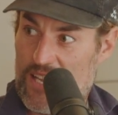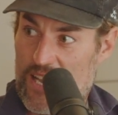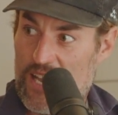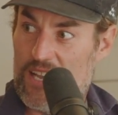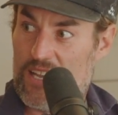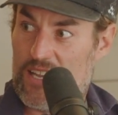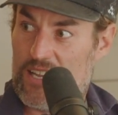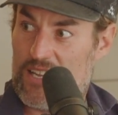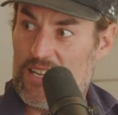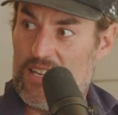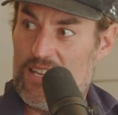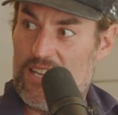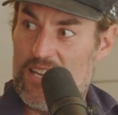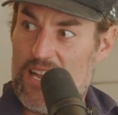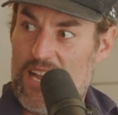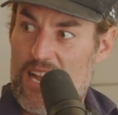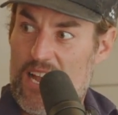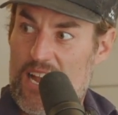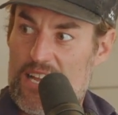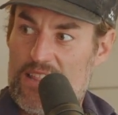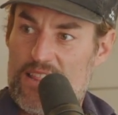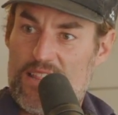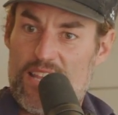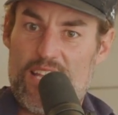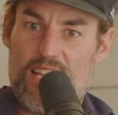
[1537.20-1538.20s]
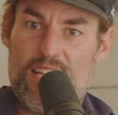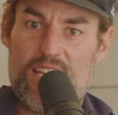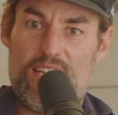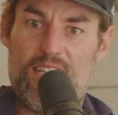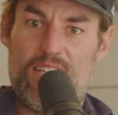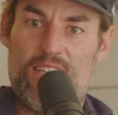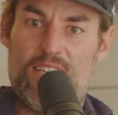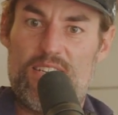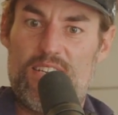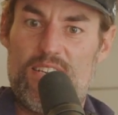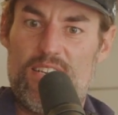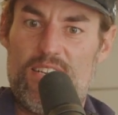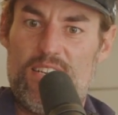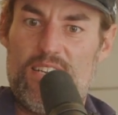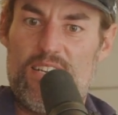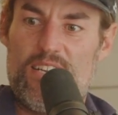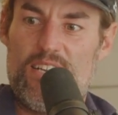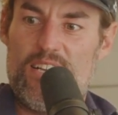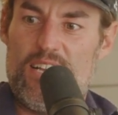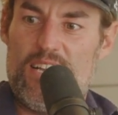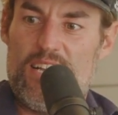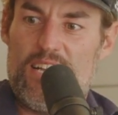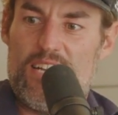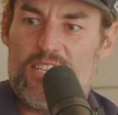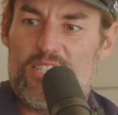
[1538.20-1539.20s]
Yeah. And then
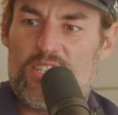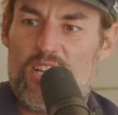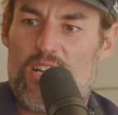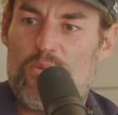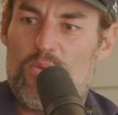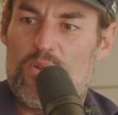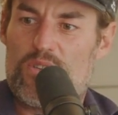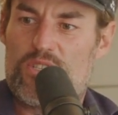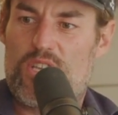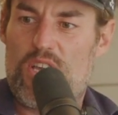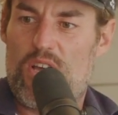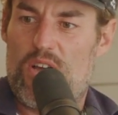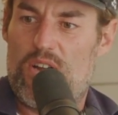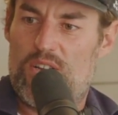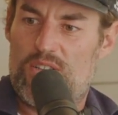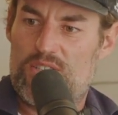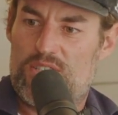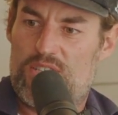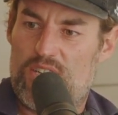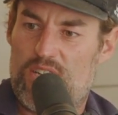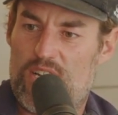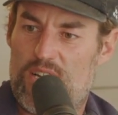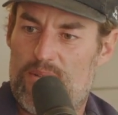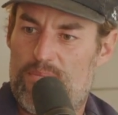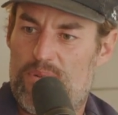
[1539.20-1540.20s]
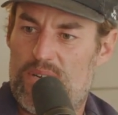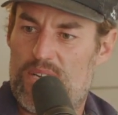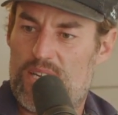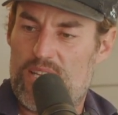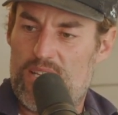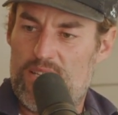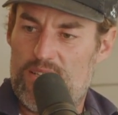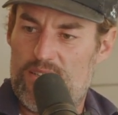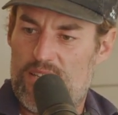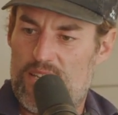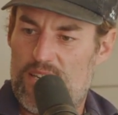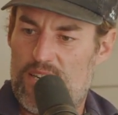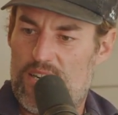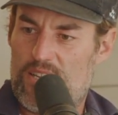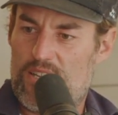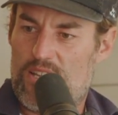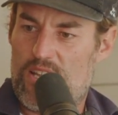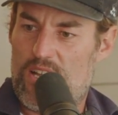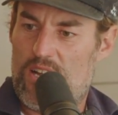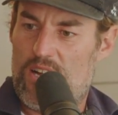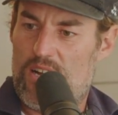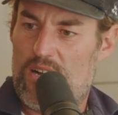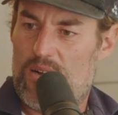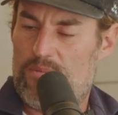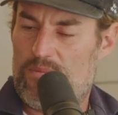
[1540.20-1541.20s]
he's like, "What's going on tonight, buddy?" And I
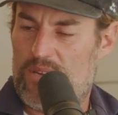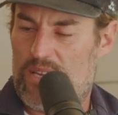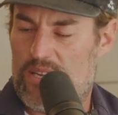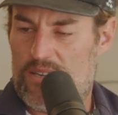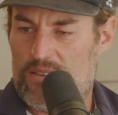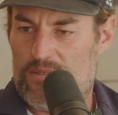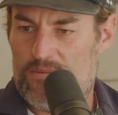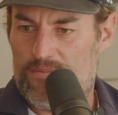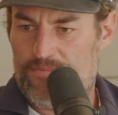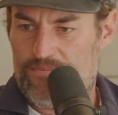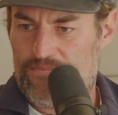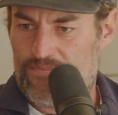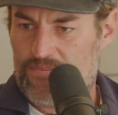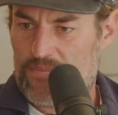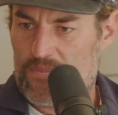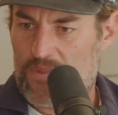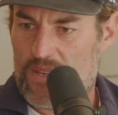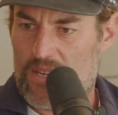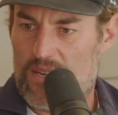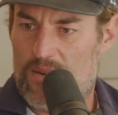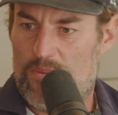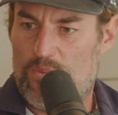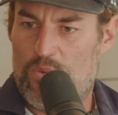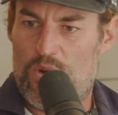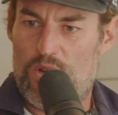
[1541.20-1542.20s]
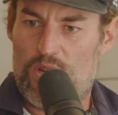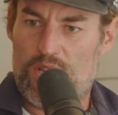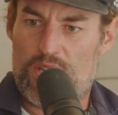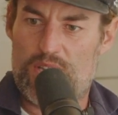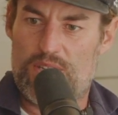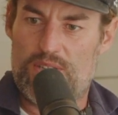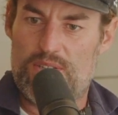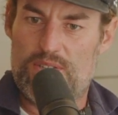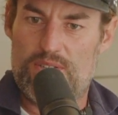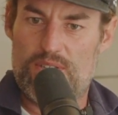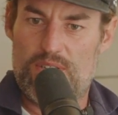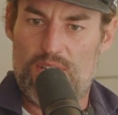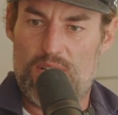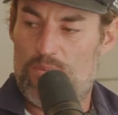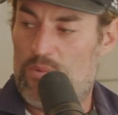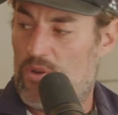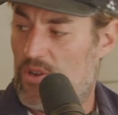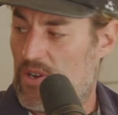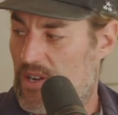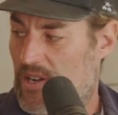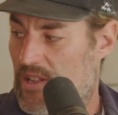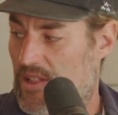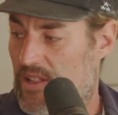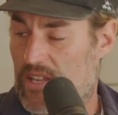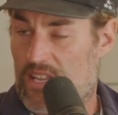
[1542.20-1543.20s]
go, "Oh man, I'm working
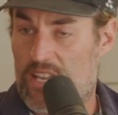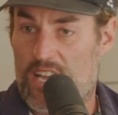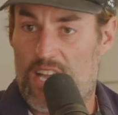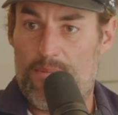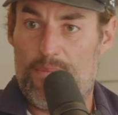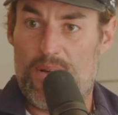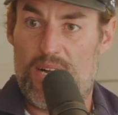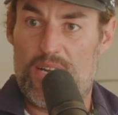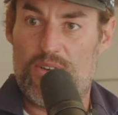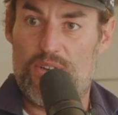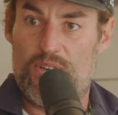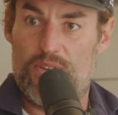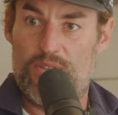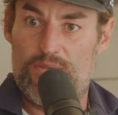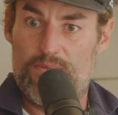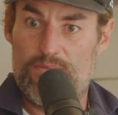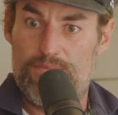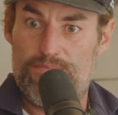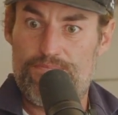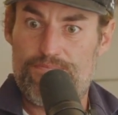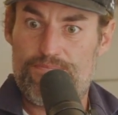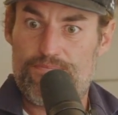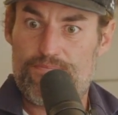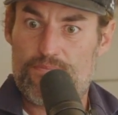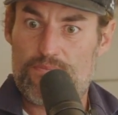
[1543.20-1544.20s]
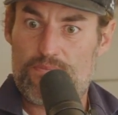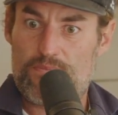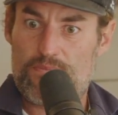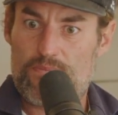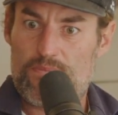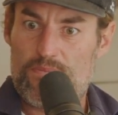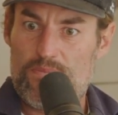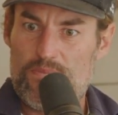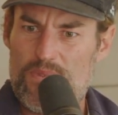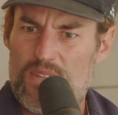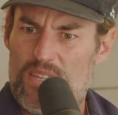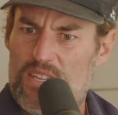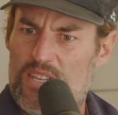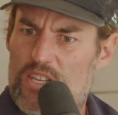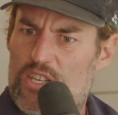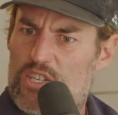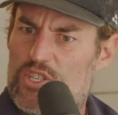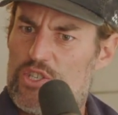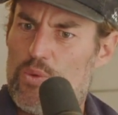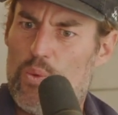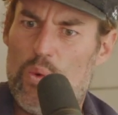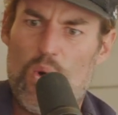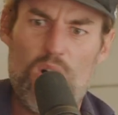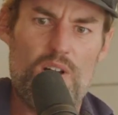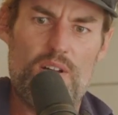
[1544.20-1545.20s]
at the gay bar, dude." He goes,
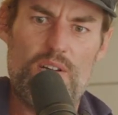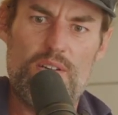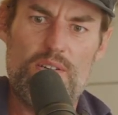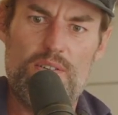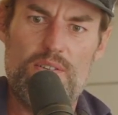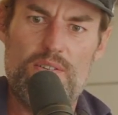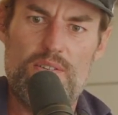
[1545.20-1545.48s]
"You what?"